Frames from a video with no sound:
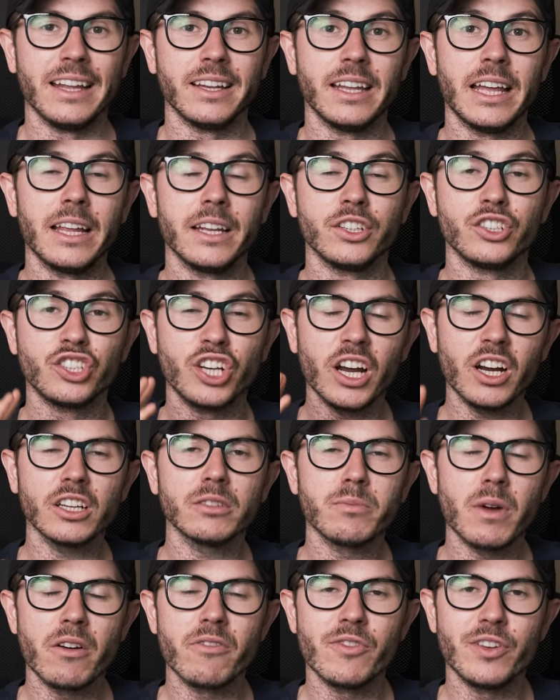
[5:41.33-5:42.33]
then check
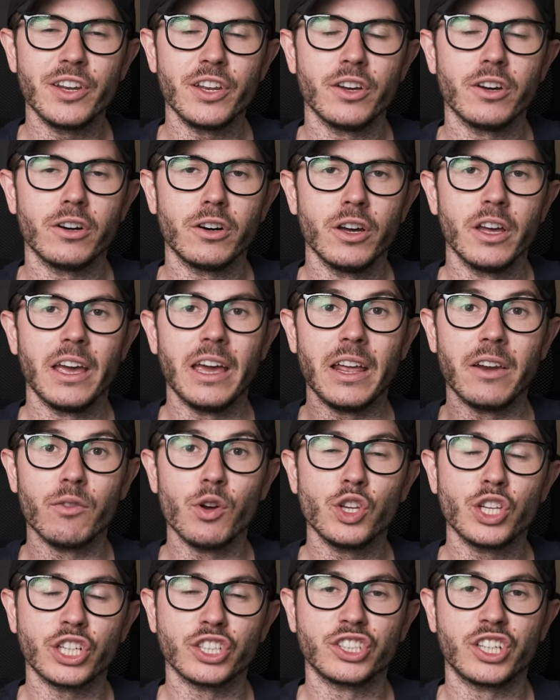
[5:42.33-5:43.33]
out my video in
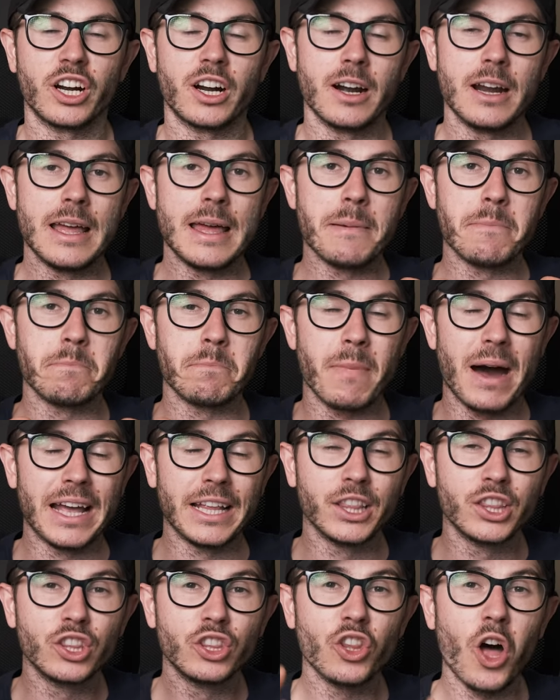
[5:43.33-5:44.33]
which I share my
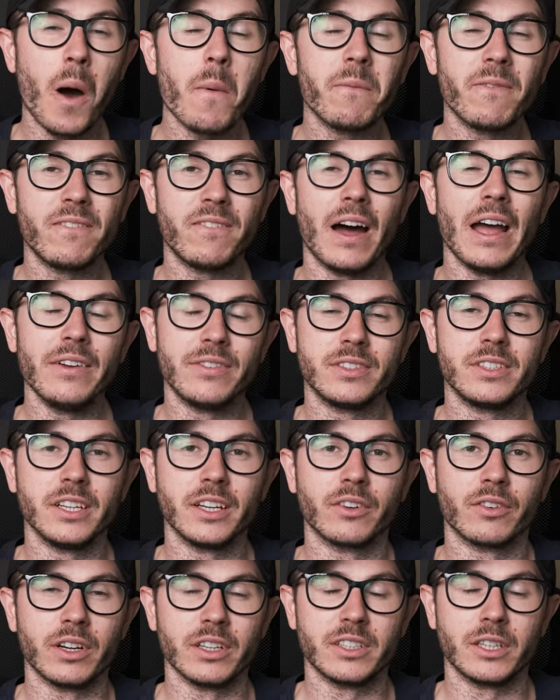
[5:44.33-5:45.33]
top five
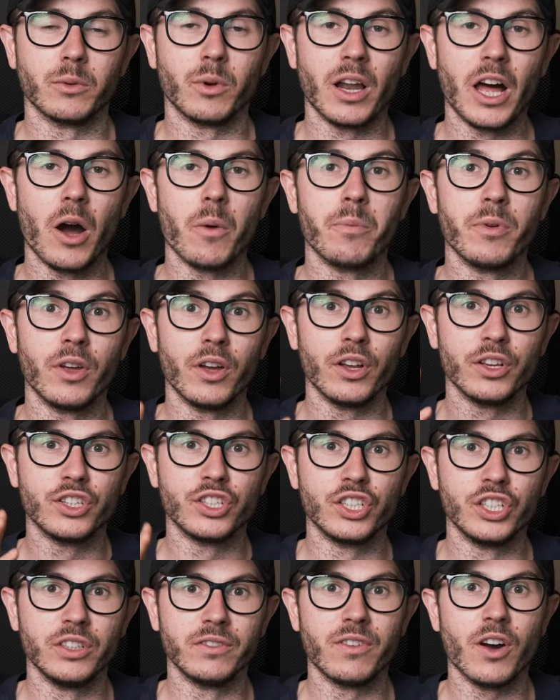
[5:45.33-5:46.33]
secrets that will help you
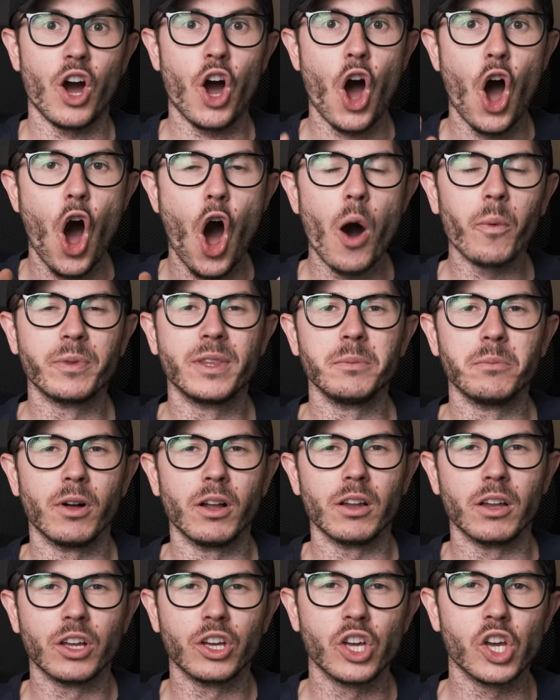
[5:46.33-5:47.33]
achieve
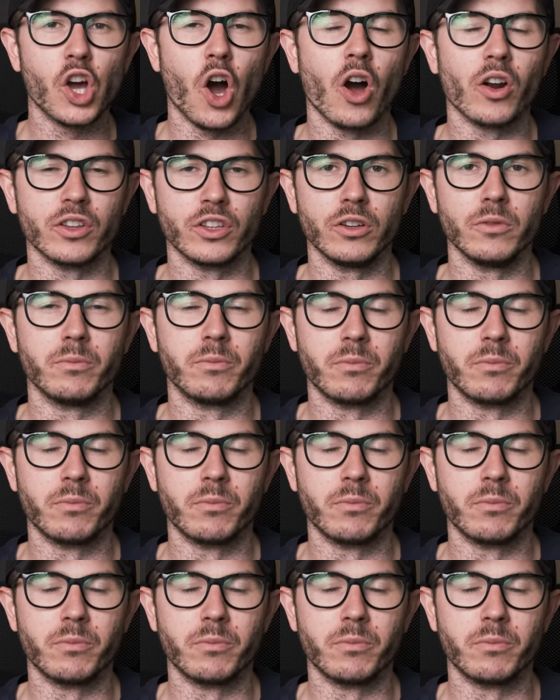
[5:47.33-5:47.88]
optimal cognitive